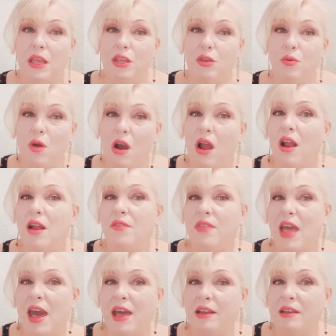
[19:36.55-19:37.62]
You are
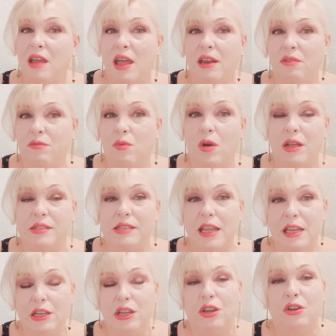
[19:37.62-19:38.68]
that Knight of Wands
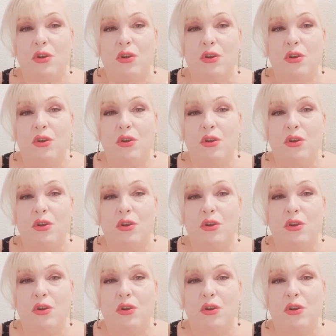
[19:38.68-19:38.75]
and you're